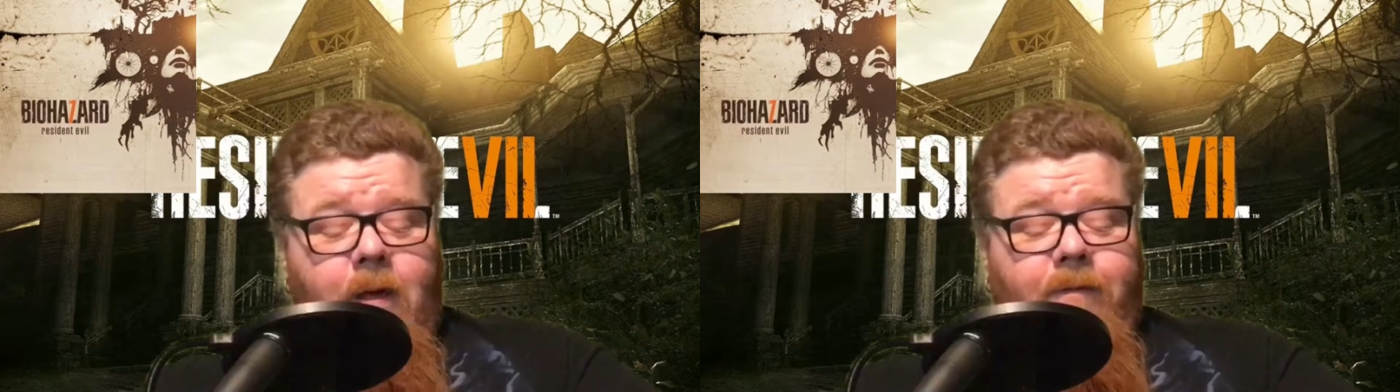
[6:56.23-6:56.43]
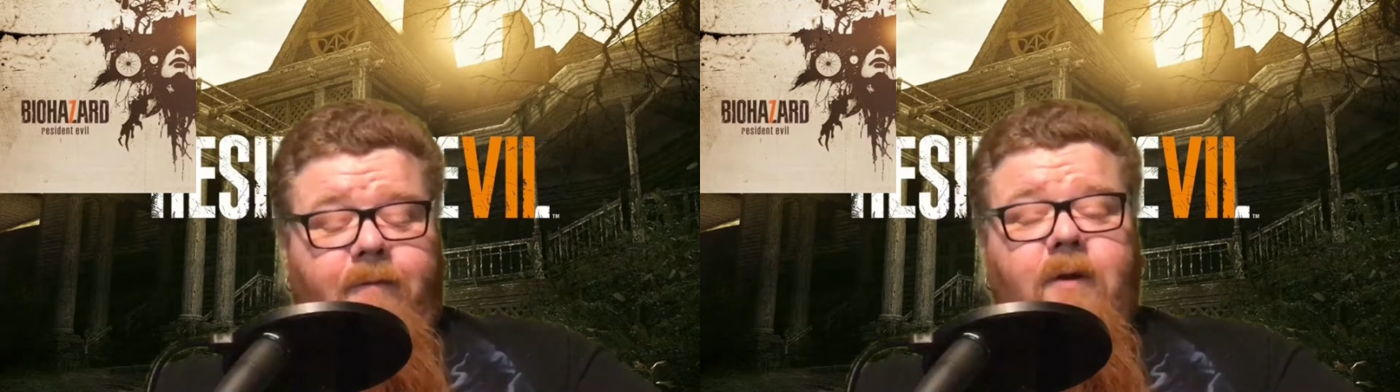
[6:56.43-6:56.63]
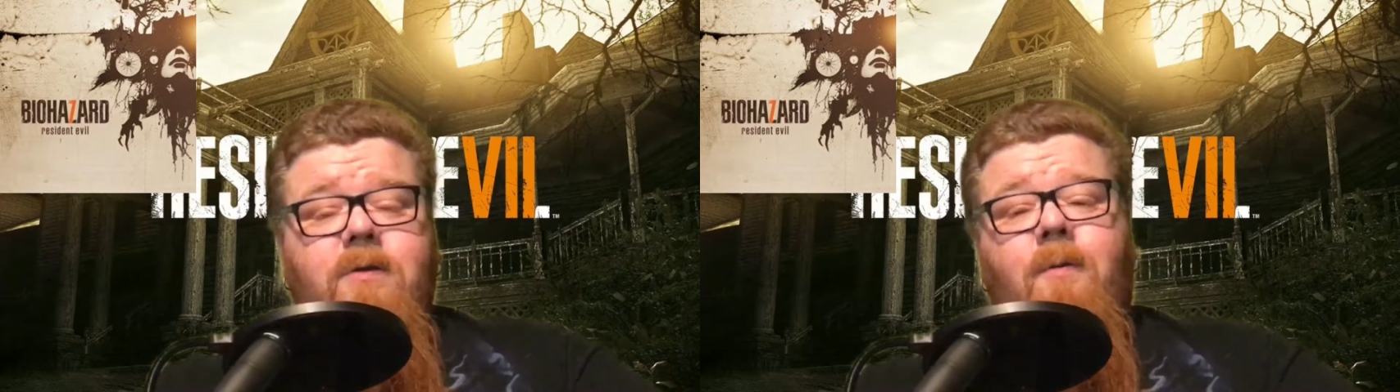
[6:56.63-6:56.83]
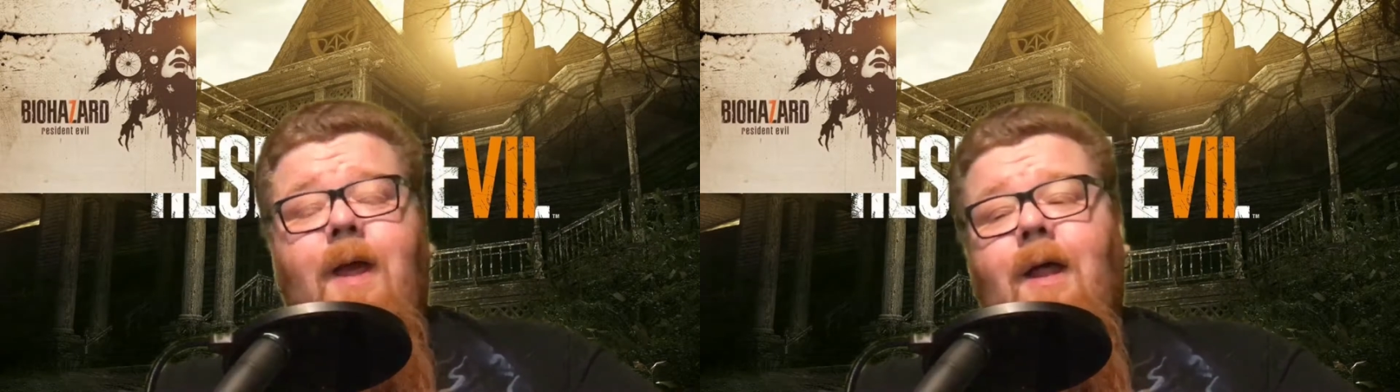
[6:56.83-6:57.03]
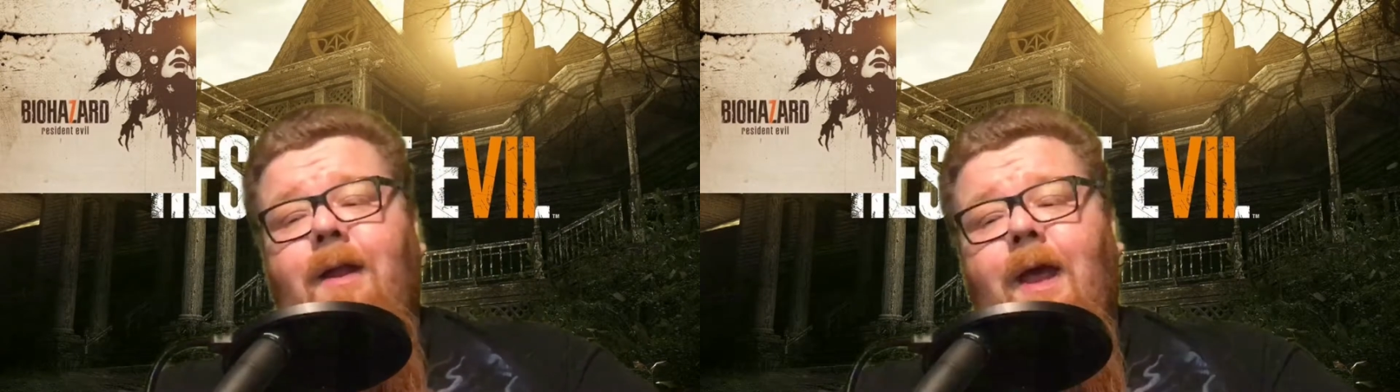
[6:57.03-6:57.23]
the virtual
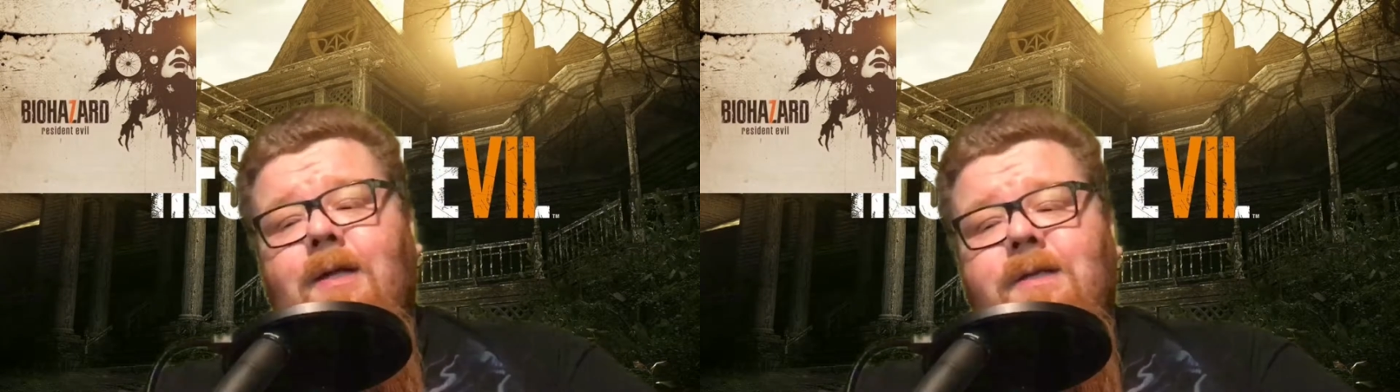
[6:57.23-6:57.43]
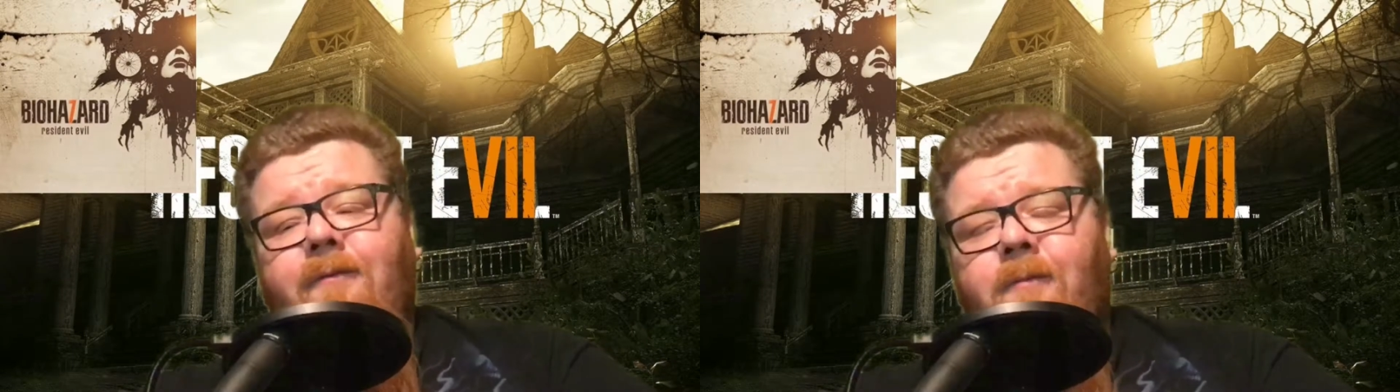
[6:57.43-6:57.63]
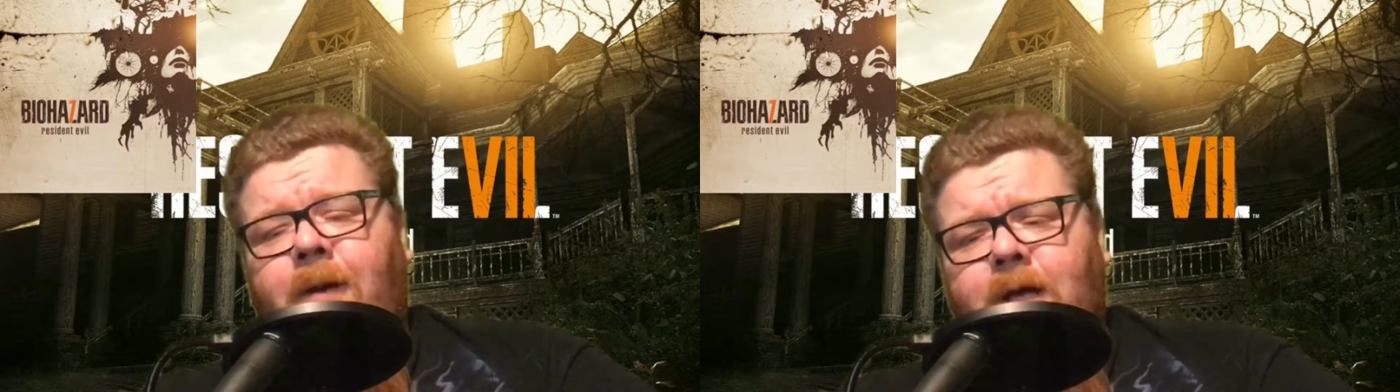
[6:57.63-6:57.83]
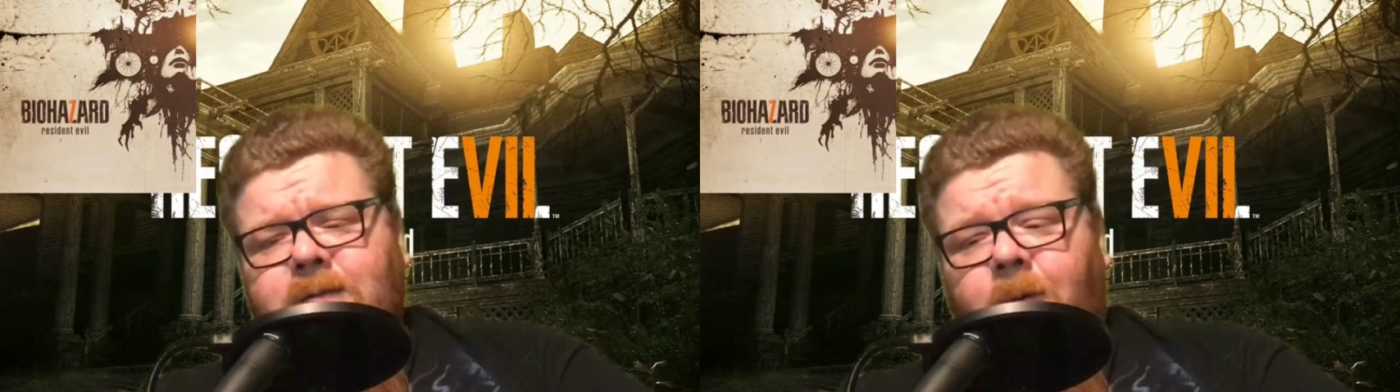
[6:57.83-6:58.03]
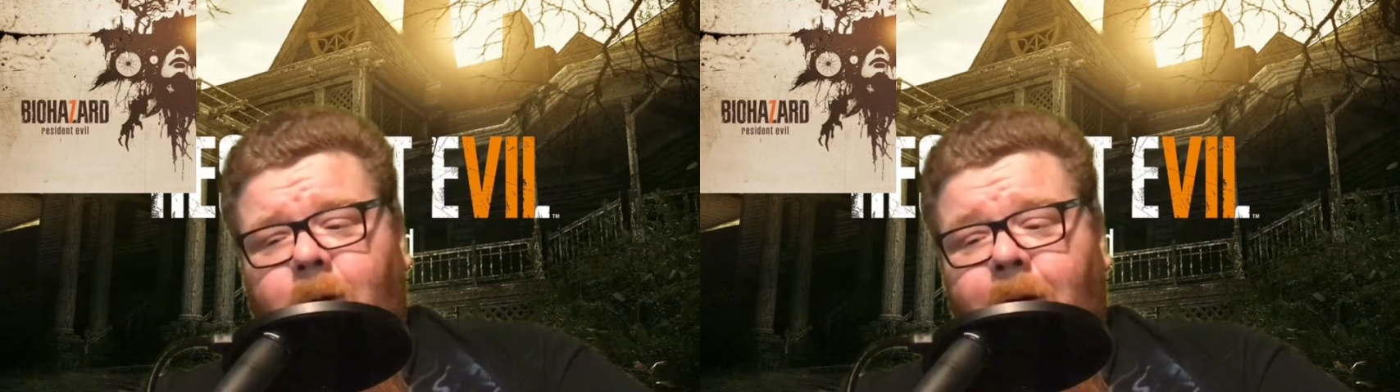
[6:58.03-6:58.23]
reality headset for
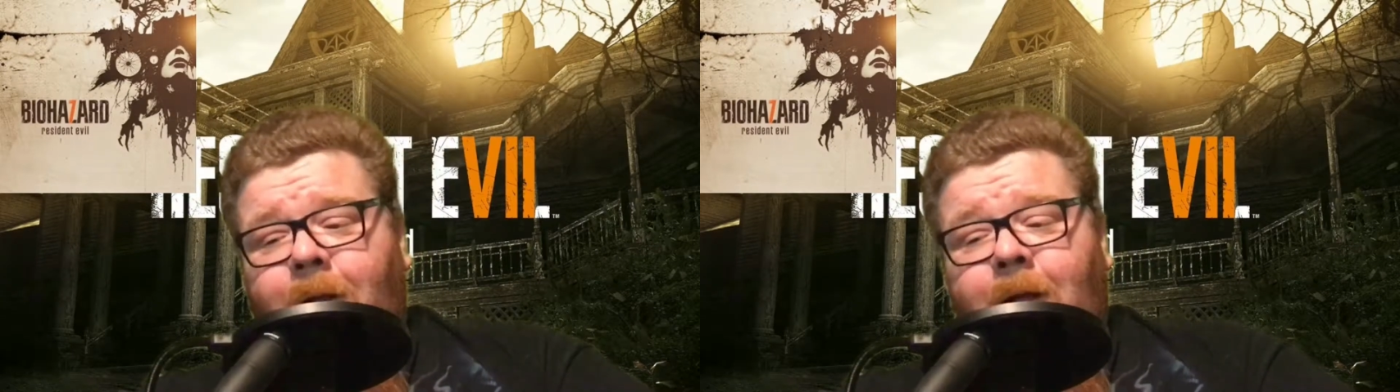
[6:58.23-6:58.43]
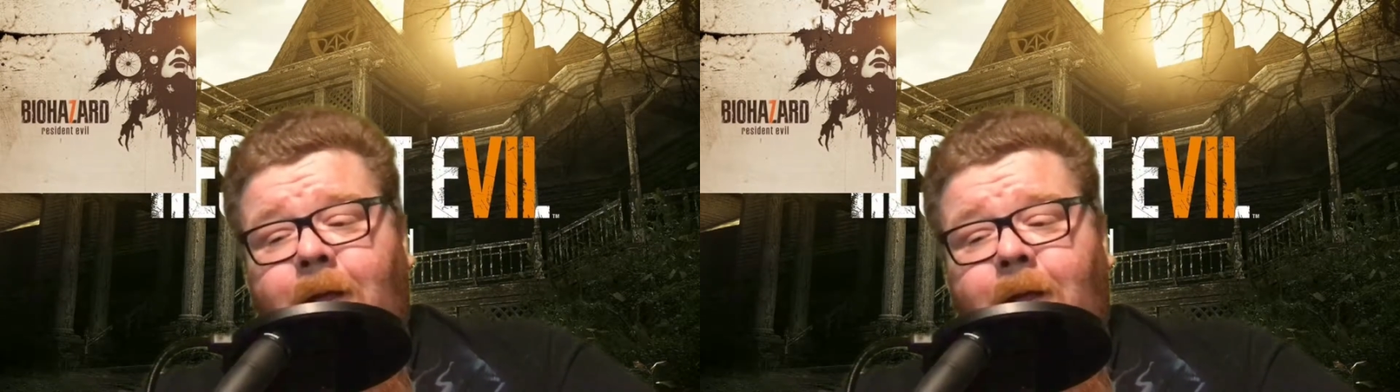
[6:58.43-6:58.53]
PS4.